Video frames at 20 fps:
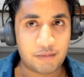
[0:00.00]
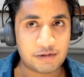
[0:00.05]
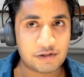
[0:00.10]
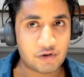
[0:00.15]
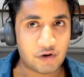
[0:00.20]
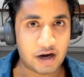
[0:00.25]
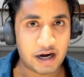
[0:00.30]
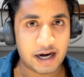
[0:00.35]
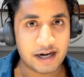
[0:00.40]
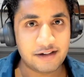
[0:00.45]

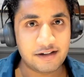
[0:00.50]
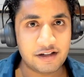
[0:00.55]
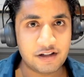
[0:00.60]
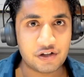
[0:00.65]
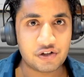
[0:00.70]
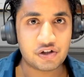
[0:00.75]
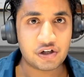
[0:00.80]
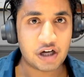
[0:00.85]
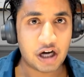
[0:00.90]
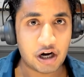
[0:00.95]
So I think
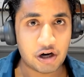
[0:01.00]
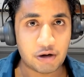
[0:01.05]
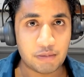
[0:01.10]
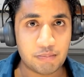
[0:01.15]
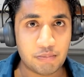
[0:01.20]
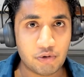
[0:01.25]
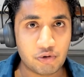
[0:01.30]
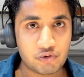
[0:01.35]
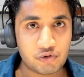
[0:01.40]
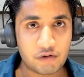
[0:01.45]
the Chicago
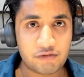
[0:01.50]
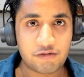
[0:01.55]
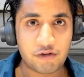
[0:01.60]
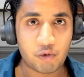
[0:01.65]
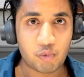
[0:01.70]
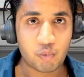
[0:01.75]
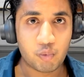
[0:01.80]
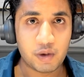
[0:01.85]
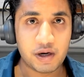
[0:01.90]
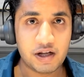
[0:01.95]
Bulls are
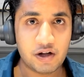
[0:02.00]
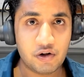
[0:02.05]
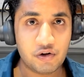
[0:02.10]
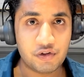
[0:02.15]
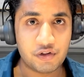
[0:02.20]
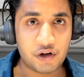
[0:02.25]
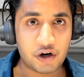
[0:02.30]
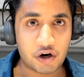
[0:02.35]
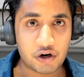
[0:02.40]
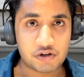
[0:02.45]
for real.
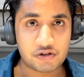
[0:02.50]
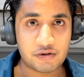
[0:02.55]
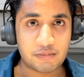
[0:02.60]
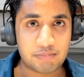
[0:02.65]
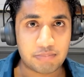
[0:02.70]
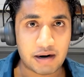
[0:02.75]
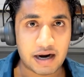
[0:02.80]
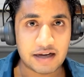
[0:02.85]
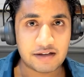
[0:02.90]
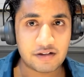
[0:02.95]
They're going to
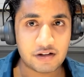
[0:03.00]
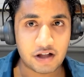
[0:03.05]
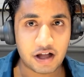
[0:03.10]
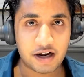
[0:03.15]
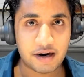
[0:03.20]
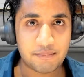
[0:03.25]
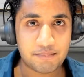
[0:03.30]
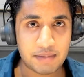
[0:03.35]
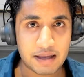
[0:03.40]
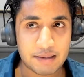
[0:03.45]
surprise a
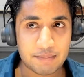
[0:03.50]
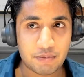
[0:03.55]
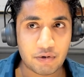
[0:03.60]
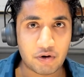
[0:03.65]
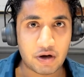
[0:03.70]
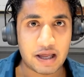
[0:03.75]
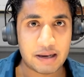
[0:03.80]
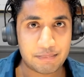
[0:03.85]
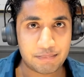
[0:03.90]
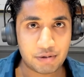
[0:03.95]
lot of
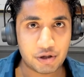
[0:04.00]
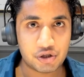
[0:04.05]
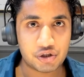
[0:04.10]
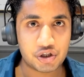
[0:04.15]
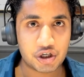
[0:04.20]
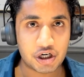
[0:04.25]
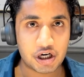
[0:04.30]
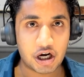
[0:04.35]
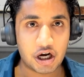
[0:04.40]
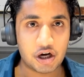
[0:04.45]
people and put
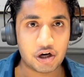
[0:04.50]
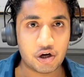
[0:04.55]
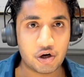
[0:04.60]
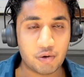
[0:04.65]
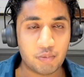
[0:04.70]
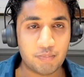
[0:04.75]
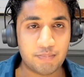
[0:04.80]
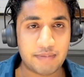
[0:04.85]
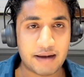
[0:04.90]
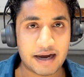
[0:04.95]

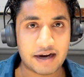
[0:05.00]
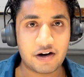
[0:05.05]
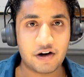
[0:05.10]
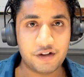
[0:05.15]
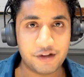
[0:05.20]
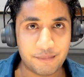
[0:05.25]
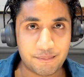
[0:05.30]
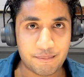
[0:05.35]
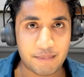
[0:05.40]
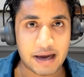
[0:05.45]
Chicago back
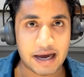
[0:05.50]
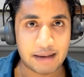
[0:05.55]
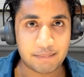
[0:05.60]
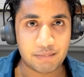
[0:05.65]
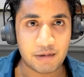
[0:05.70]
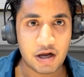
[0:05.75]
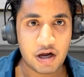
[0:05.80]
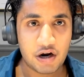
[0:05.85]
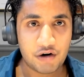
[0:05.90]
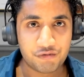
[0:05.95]
on the map
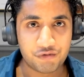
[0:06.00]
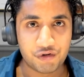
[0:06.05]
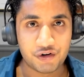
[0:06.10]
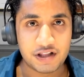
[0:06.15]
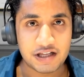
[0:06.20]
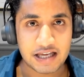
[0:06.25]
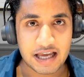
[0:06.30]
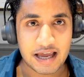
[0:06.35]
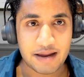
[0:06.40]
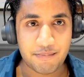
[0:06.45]
for
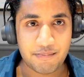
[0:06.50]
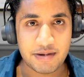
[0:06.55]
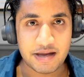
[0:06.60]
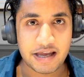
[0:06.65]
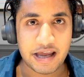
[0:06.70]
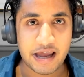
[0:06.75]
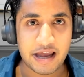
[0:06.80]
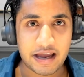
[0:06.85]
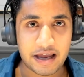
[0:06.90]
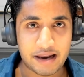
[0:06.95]
the
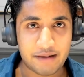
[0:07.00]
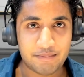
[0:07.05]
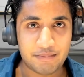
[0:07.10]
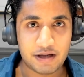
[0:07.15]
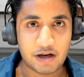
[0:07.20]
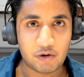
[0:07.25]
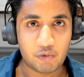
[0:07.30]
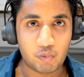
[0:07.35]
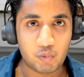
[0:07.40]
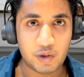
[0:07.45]
NBA and
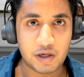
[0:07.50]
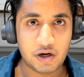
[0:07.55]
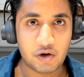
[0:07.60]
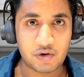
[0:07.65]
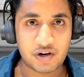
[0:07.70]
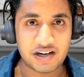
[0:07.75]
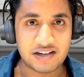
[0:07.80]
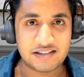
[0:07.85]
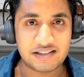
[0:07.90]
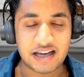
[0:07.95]
be a real
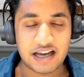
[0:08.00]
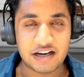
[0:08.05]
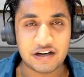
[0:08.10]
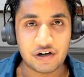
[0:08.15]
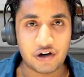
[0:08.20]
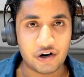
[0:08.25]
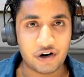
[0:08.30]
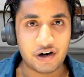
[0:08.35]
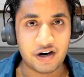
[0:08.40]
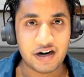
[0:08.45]

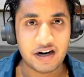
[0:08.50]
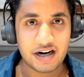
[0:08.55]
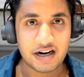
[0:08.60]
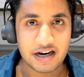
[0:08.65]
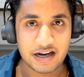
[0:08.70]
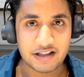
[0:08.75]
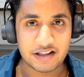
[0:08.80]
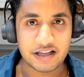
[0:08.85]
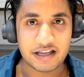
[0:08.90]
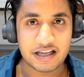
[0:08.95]
contender
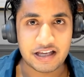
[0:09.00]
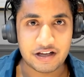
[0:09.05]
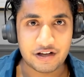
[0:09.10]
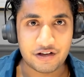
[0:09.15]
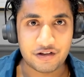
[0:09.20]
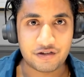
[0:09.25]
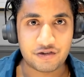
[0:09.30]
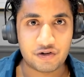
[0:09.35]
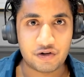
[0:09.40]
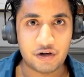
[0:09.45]
in the
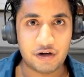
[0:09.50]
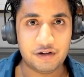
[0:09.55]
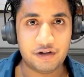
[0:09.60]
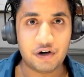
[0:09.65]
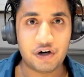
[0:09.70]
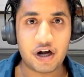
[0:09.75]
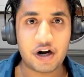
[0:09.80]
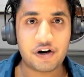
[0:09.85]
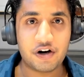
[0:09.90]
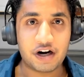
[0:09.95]
East.
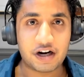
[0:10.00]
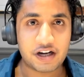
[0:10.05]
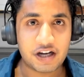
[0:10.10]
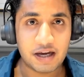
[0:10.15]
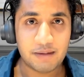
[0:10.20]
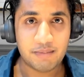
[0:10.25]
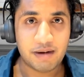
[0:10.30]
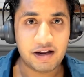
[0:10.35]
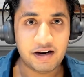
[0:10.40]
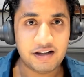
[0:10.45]
They're not going to
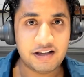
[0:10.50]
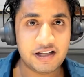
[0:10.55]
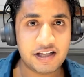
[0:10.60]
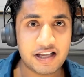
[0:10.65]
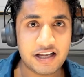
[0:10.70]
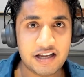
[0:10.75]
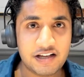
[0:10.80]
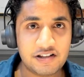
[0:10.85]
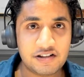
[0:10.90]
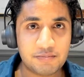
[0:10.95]
come out of
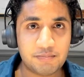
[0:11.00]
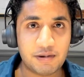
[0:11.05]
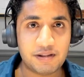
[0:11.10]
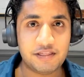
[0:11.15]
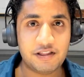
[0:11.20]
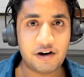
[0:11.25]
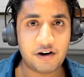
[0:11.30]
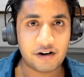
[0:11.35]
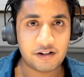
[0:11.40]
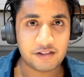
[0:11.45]
the East,
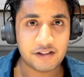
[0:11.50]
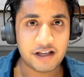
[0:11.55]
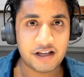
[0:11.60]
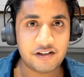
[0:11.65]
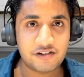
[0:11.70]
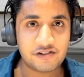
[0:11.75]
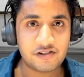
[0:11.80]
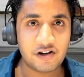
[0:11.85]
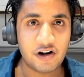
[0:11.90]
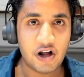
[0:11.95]
but they're at
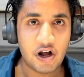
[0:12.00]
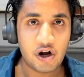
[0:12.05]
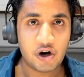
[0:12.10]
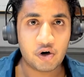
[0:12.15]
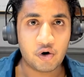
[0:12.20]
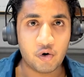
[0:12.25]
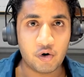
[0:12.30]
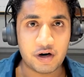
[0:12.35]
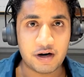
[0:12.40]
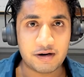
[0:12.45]
least
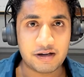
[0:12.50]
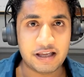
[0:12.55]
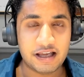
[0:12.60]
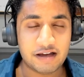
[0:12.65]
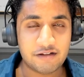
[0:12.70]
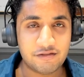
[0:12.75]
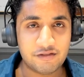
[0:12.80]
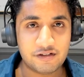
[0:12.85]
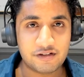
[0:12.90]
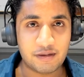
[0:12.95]
going to
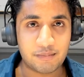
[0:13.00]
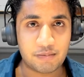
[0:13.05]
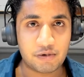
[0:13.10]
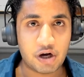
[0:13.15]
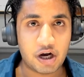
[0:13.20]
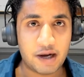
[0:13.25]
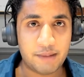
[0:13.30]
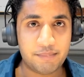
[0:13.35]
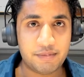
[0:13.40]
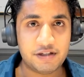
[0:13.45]
give some
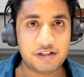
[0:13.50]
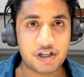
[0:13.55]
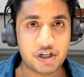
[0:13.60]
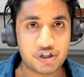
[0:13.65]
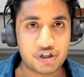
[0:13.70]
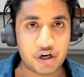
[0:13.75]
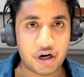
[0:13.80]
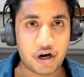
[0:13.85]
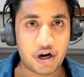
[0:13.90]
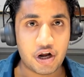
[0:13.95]

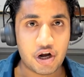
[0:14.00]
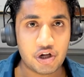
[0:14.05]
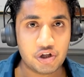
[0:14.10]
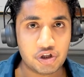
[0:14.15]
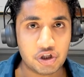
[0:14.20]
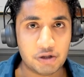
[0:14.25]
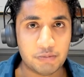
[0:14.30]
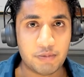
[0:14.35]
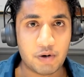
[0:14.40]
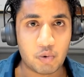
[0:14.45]
competition
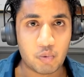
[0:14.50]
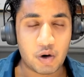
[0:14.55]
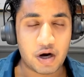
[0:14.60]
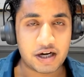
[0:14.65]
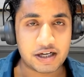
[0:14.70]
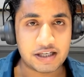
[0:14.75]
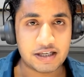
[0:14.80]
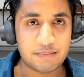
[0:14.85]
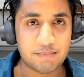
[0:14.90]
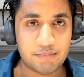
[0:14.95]
to the
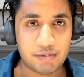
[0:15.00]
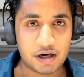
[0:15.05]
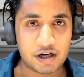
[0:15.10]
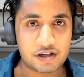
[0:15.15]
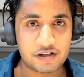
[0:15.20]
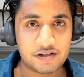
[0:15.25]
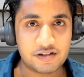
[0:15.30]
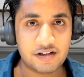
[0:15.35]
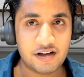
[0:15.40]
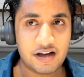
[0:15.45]
Milwaukee
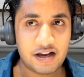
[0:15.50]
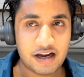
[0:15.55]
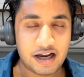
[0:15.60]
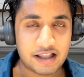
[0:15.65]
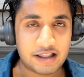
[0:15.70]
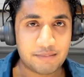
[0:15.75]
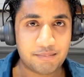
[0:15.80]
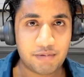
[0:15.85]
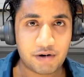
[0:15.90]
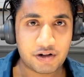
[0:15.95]
Bucks
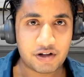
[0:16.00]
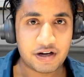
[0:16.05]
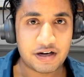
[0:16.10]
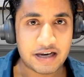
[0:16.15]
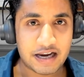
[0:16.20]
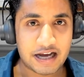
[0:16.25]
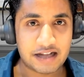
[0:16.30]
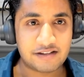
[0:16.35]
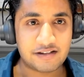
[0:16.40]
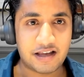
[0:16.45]
and the
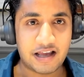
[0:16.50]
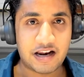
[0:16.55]
Brooklyn Nets.